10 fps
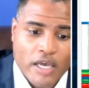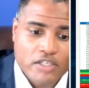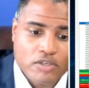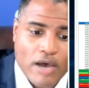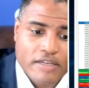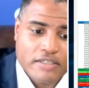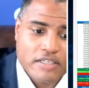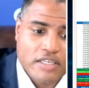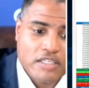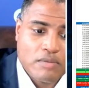And so how does
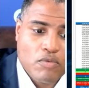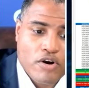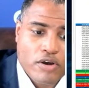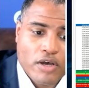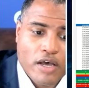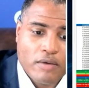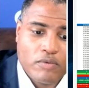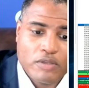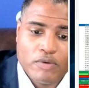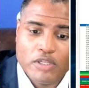this system work?
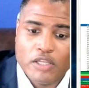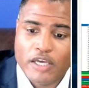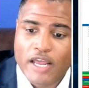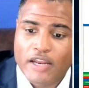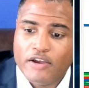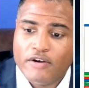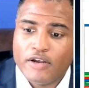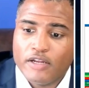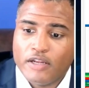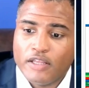What we're looking at here
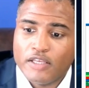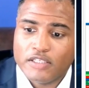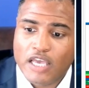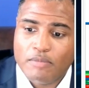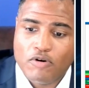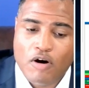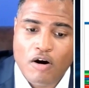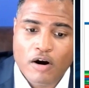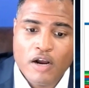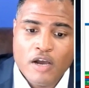in this table
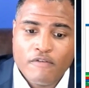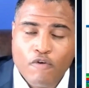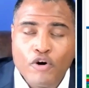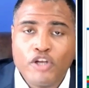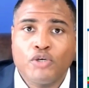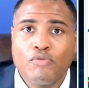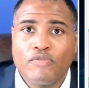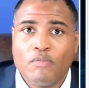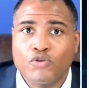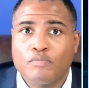are 42 of
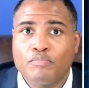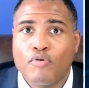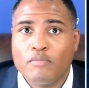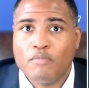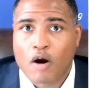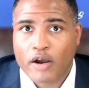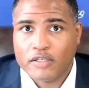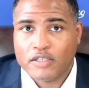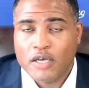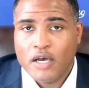the most important
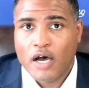markets,